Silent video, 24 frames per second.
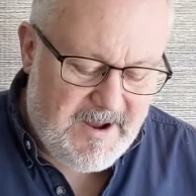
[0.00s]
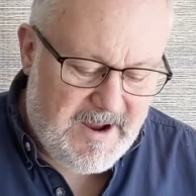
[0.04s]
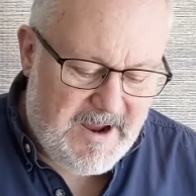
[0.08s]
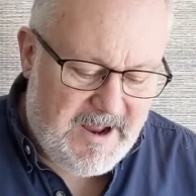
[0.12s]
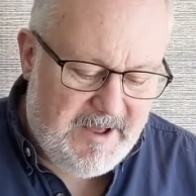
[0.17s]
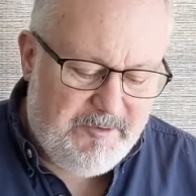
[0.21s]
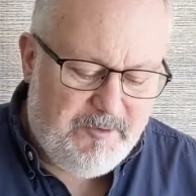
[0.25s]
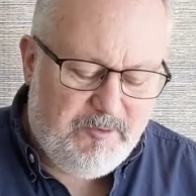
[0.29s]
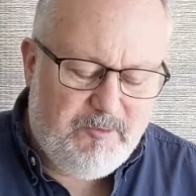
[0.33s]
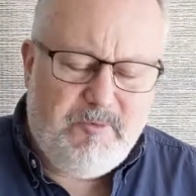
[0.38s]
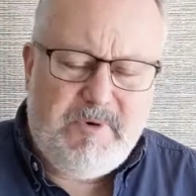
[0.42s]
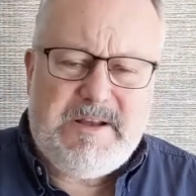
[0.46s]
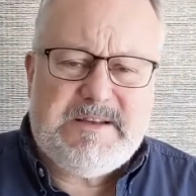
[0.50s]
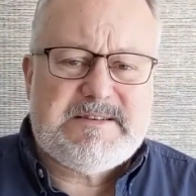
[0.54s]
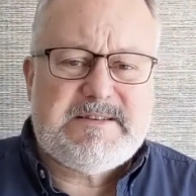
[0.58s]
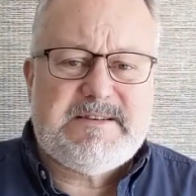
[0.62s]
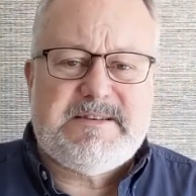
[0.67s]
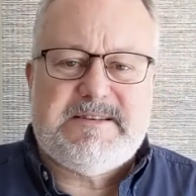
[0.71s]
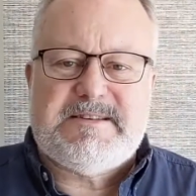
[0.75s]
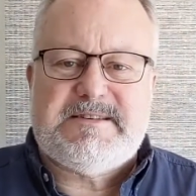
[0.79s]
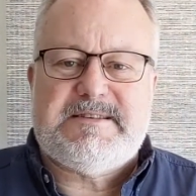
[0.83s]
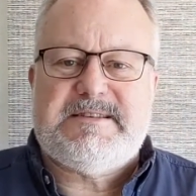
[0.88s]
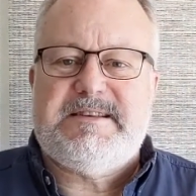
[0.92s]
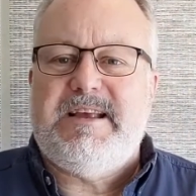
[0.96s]
And the reason
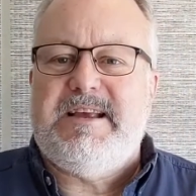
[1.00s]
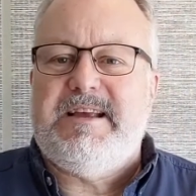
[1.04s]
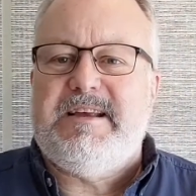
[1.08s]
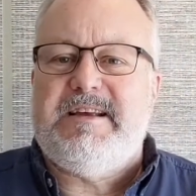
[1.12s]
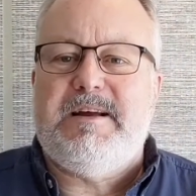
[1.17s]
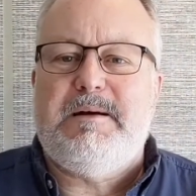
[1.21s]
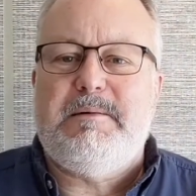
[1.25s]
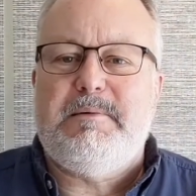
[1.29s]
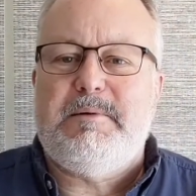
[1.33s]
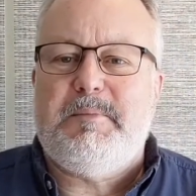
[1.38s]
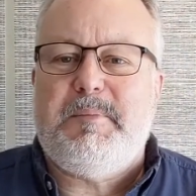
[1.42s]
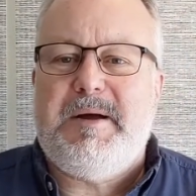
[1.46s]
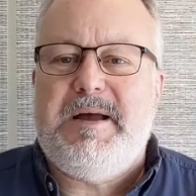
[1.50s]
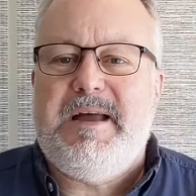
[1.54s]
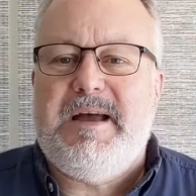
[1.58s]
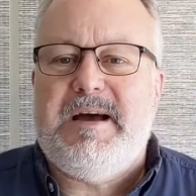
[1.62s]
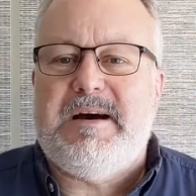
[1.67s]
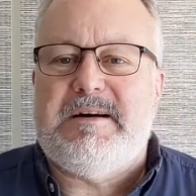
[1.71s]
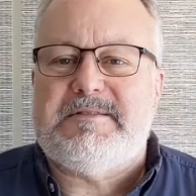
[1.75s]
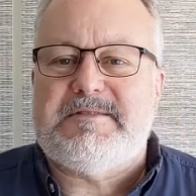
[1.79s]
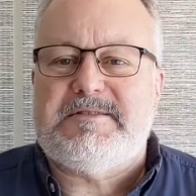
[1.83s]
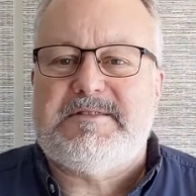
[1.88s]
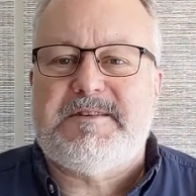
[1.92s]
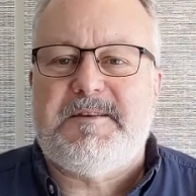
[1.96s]
to say, come to my
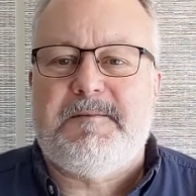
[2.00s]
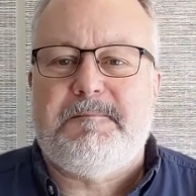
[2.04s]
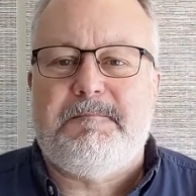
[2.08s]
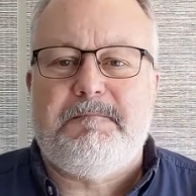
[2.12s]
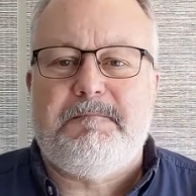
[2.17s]
house,